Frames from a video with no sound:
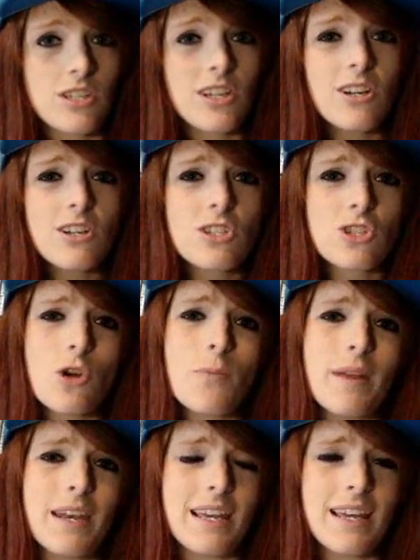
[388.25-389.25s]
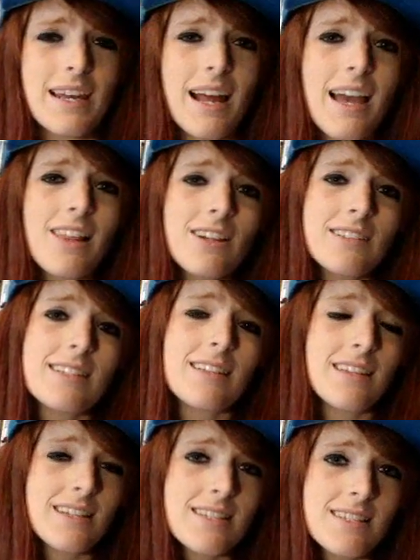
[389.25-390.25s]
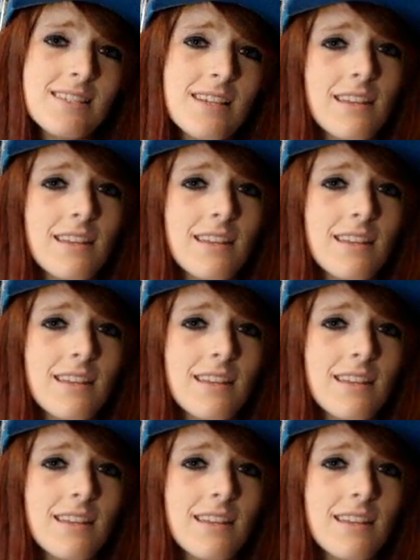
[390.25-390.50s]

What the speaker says: There are so many, and I looked at lists